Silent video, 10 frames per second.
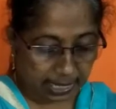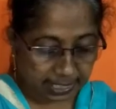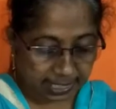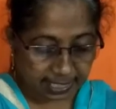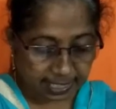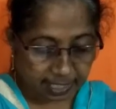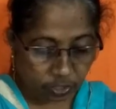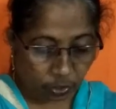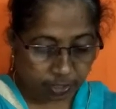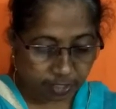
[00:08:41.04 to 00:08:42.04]

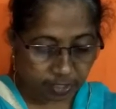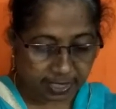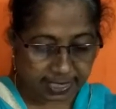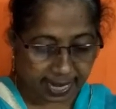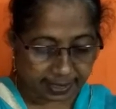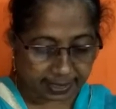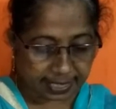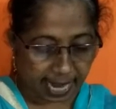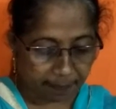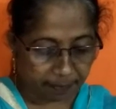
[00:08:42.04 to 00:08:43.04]
Seasons also decide
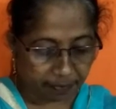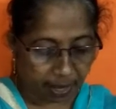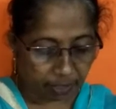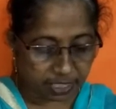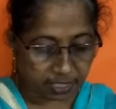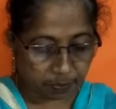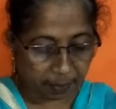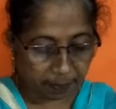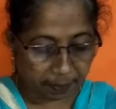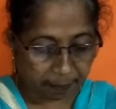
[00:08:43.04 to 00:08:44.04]
the type of houses
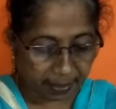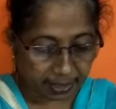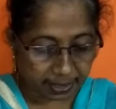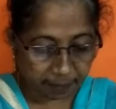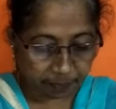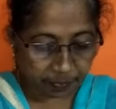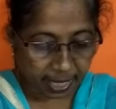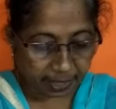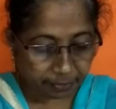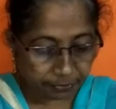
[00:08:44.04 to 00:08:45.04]
people build
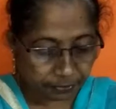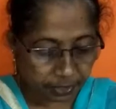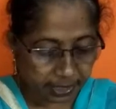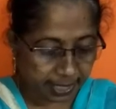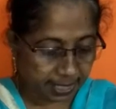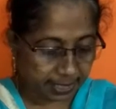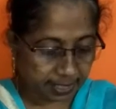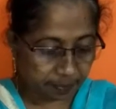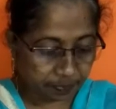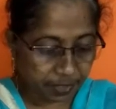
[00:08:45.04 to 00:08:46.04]
and the food they
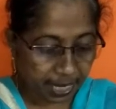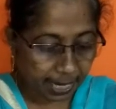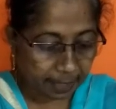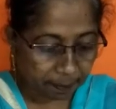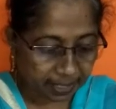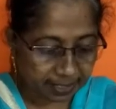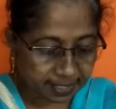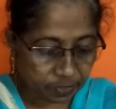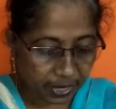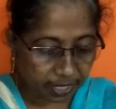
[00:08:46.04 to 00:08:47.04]
eat. In
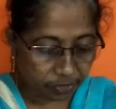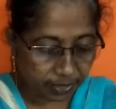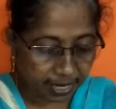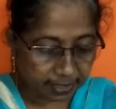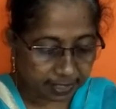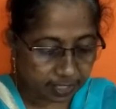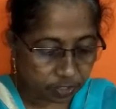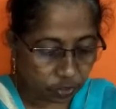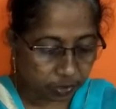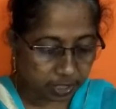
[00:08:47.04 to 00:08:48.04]
places where it rains and
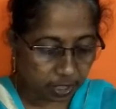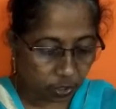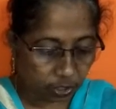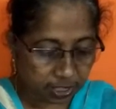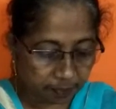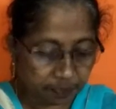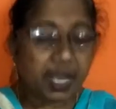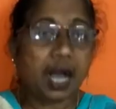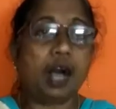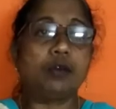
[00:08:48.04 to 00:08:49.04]
snows a lot,
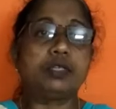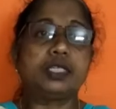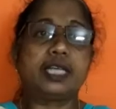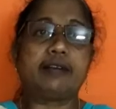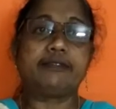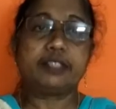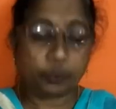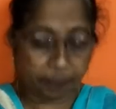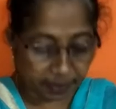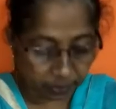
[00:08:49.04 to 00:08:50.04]
houses have
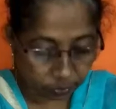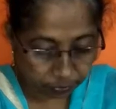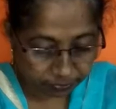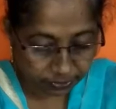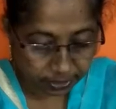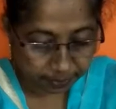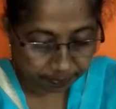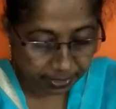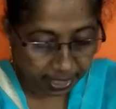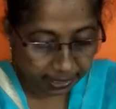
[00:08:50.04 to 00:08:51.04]
sloping roofs.
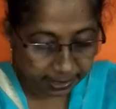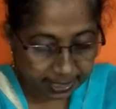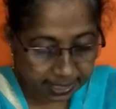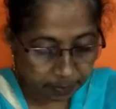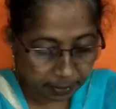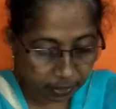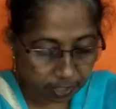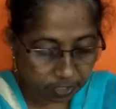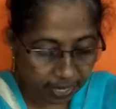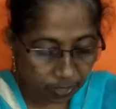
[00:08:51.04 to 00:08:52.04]
This is
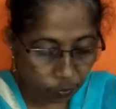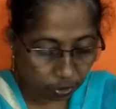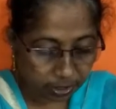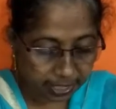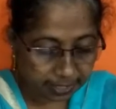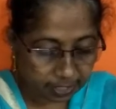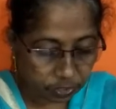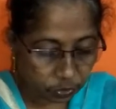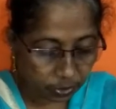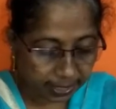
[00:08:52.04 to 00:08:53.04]
because rainwater and
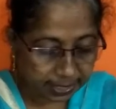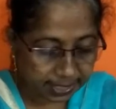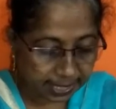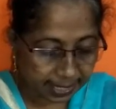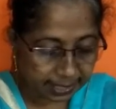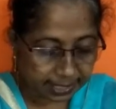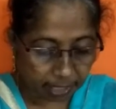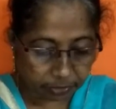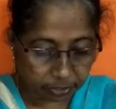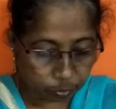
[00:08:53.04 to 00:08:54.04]
snow can slide
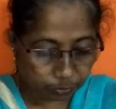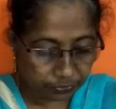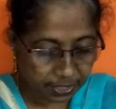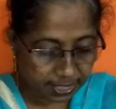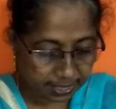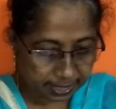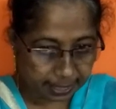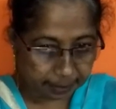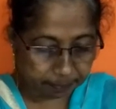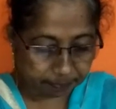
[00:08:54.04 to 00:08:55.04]
down the roof easily.